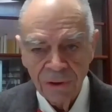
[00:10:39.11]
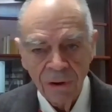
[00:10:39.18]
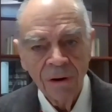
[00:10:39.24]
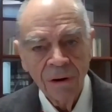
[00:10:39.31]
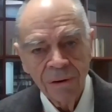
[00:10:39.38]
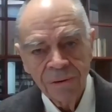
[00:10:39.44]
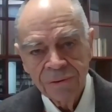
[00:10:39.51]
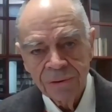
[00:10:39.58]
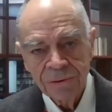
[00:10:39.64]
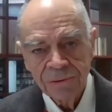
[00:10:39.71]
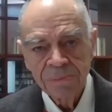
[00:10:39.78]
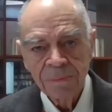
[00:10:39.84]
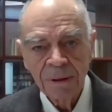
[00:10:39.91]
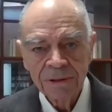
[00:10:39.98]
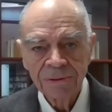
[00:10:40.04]
There are also
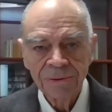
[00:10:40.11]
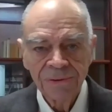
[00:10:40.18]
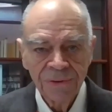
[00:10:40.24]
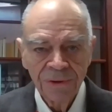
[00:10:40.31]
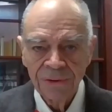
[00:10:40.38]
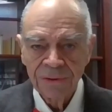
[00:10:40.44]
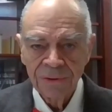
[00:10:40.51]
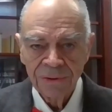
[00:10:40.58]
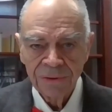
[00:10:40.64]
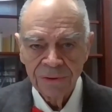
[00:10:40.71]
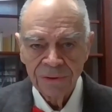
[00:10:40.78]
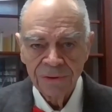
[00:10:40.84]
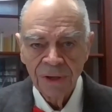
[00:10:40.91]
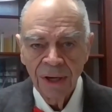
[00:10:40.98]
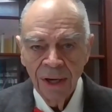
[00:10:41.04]
special
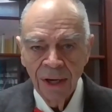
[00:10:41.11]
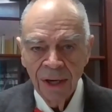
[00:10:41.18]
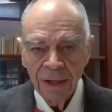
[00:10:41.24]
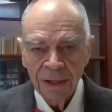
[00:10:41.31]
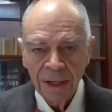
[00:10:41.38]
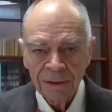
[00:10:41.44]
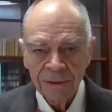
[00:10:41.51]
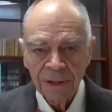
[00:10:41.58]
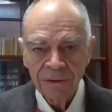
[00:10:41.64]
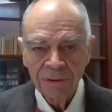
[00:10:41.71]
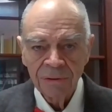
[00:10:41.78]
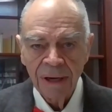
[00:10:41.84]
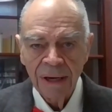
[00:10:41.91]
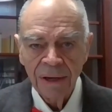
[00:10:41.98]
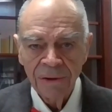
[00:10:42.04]
censuses, like they
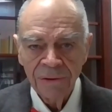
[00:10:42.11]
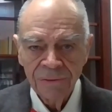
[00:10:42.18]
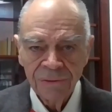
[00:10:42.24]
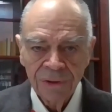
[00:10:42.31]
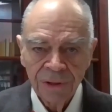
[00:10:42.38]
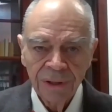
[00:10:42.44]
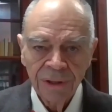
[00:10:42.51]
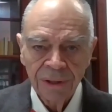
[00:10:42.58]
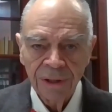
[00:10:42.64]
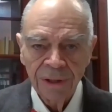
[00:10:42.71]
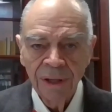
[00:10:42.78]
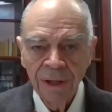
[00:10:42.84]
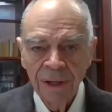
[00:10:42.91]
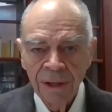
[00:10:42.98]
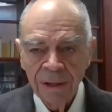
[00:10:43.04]
do housing and